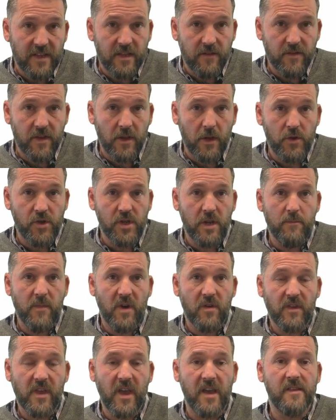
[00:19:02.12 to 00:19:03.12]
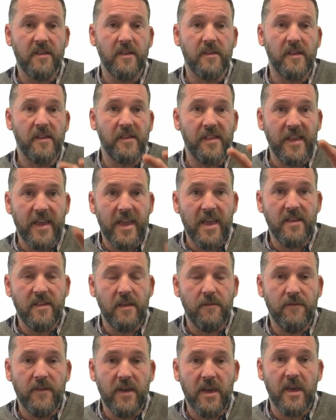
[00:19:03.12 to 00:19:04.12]
solution in most cases is the Easy
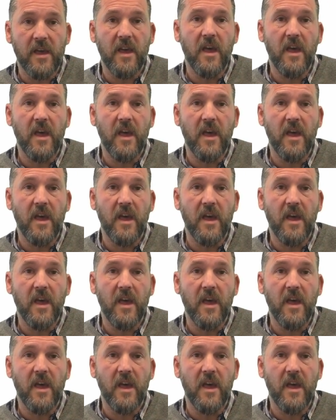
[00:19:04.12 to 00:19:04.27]
Fit.